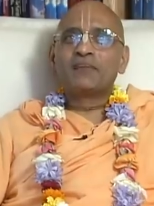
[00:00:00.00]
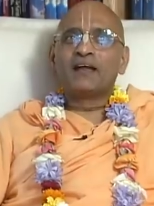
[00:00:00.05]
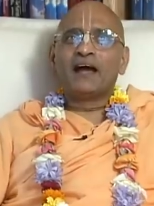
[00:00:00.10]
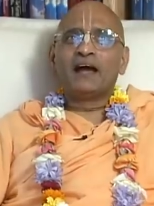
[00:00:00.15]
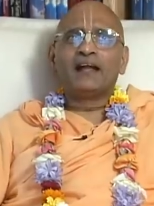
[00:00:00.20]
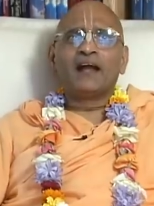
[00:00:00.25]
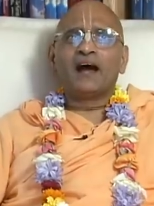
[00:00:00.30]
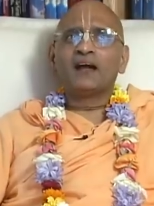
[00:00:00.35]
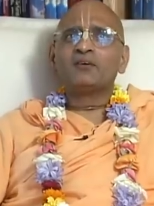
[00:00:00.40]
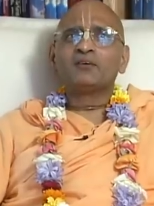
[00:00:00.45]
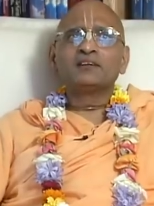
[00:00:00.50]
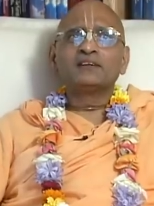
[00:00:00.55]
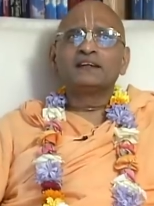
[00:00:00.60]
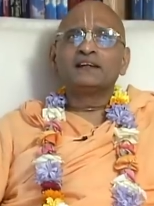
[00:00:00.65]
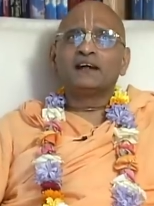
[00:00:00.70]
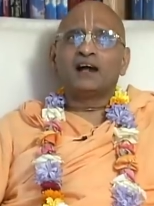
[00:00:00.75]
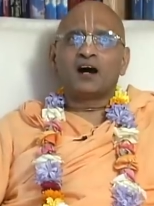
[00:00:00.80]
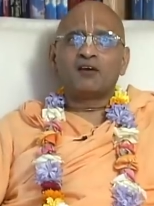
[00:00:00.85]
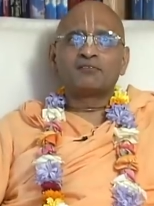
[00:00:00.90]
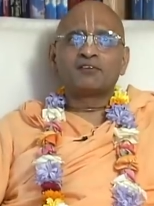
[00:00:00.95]
And I don't
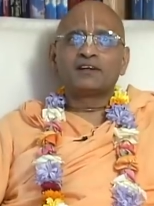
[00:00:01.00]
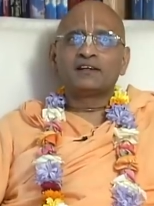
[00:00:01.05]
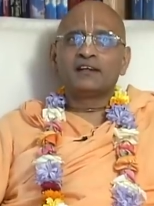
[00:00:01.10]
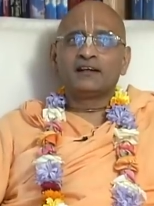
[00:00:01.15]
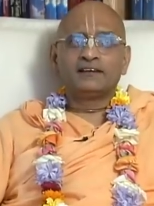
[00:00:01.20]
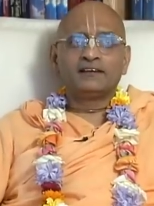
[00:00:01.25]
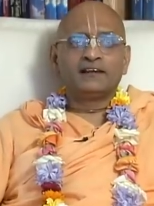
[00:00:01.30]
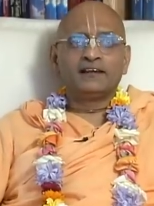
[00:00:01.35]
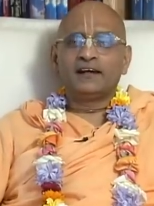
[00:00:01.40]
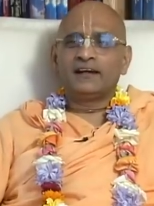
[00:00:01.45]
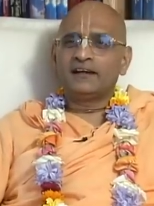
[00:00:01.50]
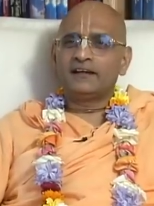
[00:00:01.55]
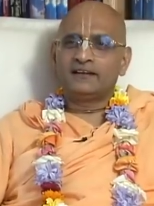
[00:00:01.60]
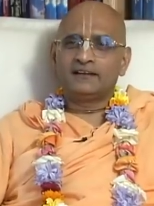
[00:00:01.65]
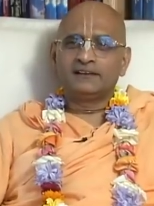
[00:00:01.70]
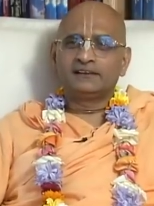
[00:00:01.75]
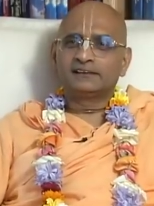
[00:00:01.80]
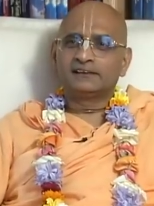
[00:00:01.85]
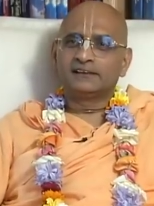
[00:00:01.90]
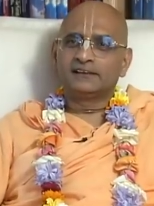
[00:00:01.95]
think after that they had
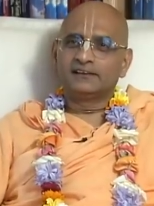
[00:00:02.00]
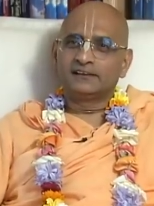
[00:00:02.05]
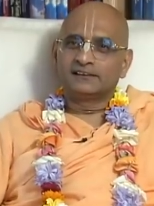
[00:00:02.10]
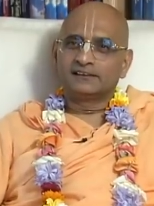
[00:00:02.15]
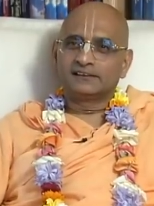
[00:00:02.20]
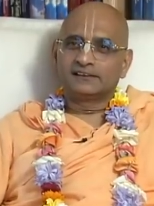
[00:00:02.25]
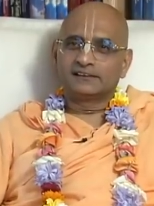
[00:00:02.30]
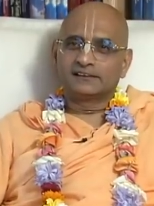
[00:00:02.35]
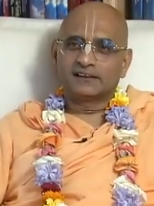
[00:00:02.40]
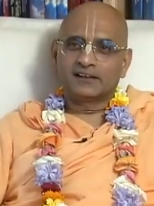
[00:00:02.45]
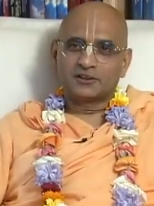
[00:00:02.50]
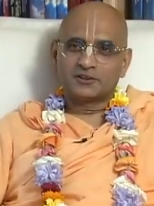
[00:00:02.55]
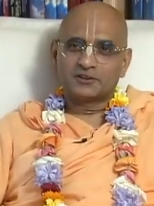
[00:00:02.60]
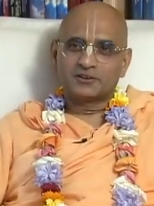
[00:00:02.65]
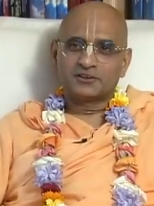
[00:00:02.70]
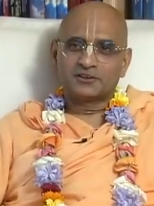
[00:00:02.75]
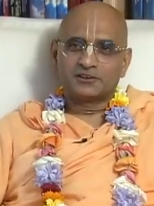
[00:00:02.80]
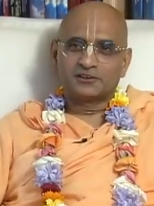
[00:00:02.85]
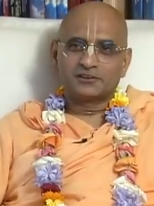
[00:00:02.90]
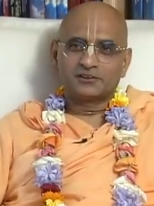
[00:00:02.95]
any serious
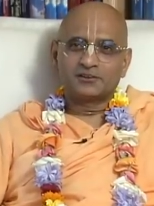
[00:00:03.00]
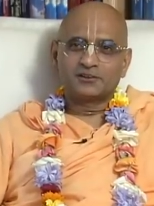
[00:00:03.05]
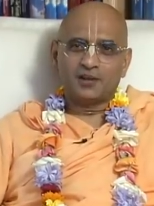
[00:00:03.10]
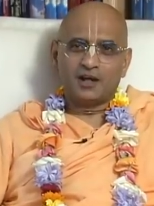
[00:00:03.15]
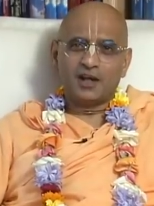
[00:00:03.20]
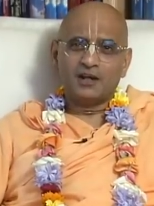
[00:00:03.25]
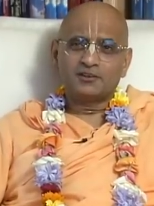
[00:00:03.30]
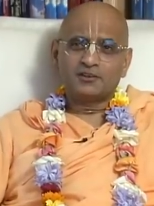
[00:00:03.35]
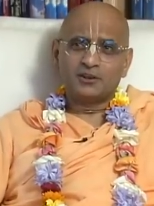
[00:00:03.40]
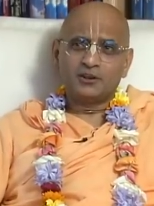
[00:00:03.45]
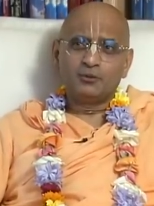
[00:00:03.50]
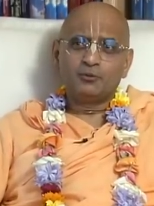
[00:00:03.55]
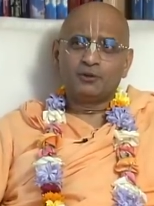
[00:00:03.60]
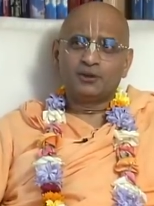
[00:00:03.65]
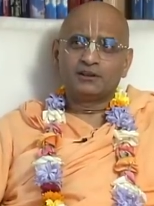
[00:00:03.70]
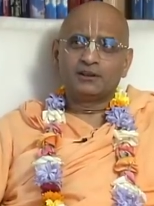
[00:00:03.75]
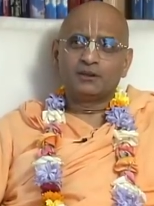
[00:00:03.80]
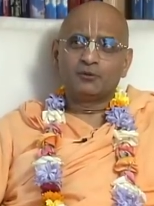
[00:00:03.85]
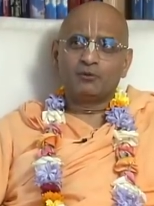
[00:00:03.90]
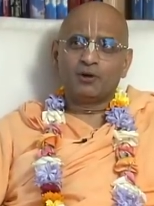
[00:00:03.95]
discussions. Actually,
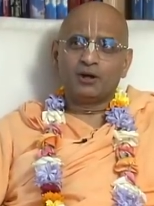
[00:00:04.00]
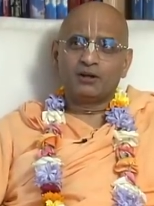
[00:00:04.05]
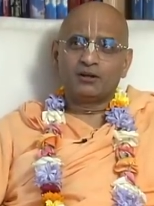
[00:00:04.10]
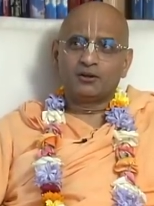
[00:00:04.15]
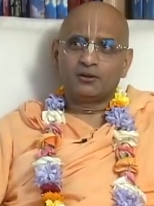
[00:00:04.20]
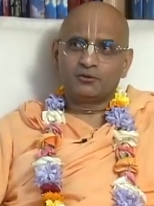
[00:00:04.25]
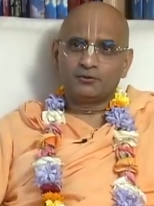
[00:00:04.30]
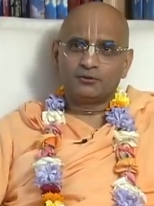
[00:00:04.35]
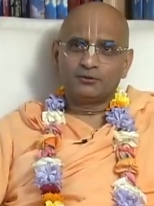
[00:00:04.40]
what they wanted to